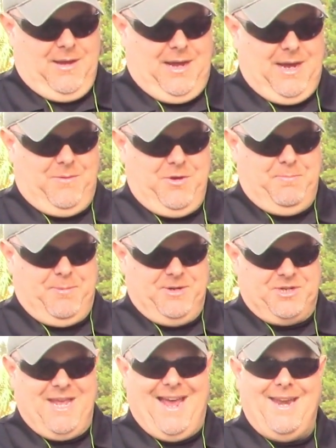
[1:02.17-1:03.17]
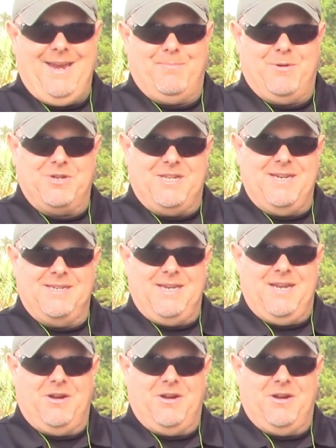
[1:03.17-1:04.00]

uh, where you push that it push these in